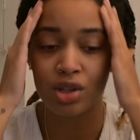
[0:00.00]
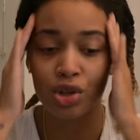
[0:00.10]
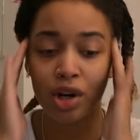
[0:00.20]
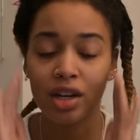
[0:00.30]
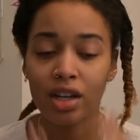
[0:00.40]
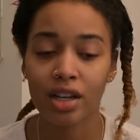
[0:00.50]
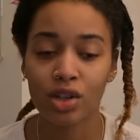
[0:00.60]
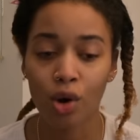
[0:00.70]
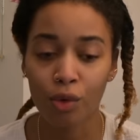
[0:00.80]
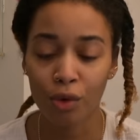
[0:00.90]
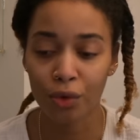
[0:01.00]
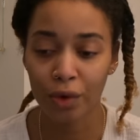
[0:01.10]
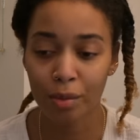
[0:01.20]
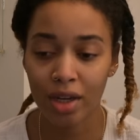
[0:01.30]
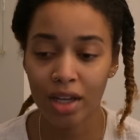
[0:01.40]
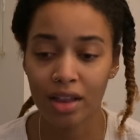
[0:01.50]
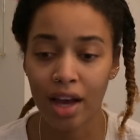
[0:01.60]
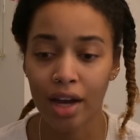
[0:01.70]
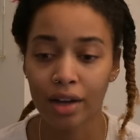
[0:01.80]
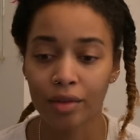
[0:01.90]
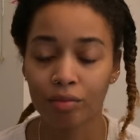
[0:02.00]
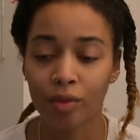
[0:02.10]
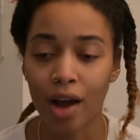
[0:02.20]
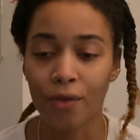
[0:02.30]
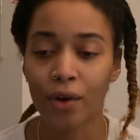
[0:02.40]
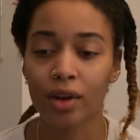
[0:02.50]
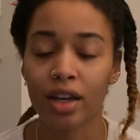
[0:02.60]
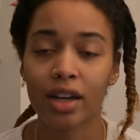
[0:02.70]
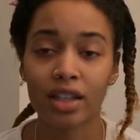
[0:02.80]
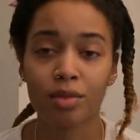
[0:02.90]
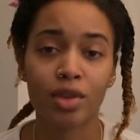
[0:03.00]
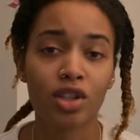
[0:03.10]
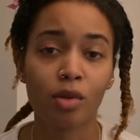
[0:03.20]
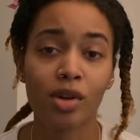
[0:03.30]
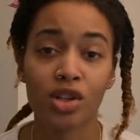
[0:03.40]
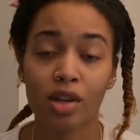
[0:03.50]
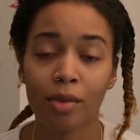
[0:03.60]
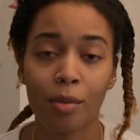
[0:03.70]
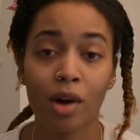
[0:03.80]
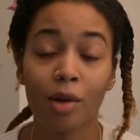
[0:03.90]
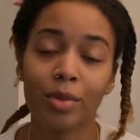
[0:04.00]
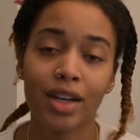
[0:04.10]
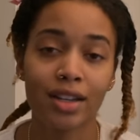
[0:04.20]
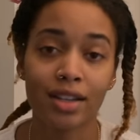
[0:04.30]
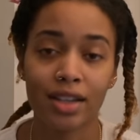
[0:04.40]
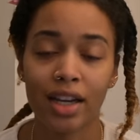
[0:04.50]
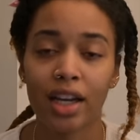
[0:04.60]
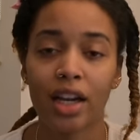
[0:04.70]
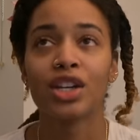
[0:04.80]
journey is over for me, that I felt connected me so much to my mom because it did.